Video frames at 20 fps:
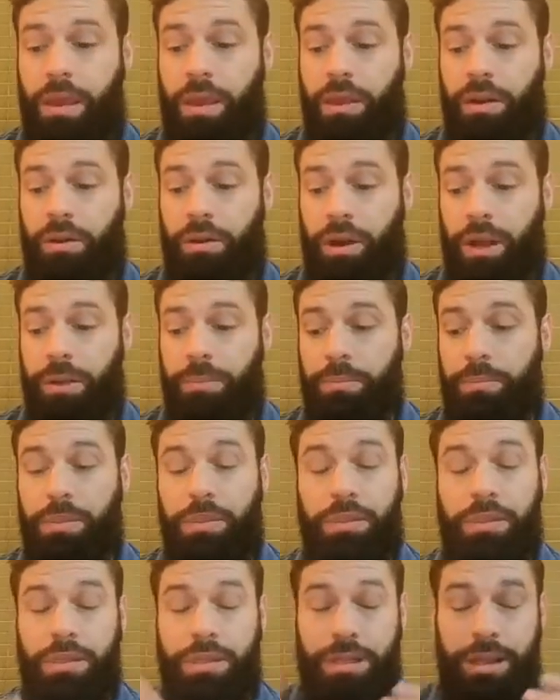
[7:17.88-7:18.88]
Right?
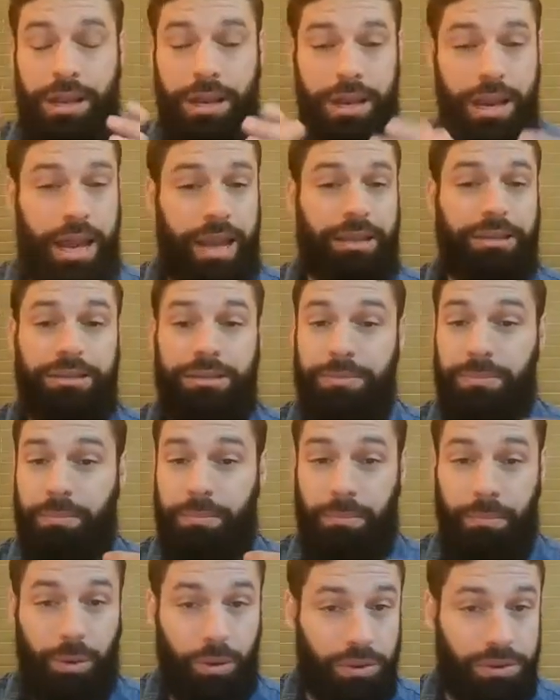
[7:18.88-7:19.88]
The next
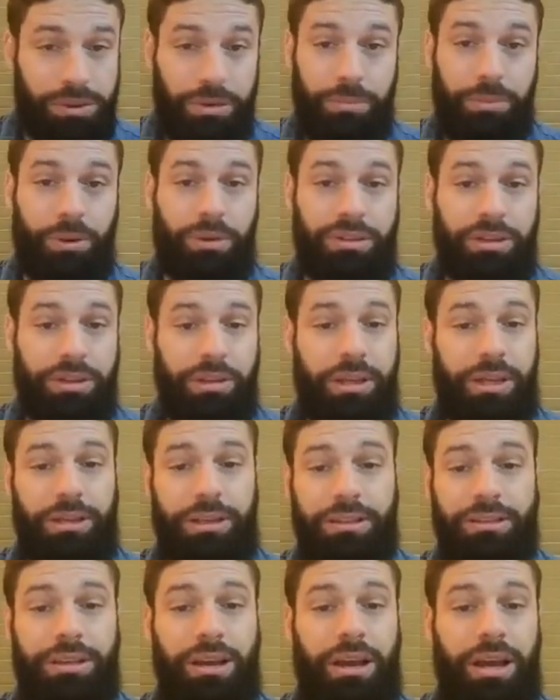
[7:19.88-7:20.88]
most important thing, this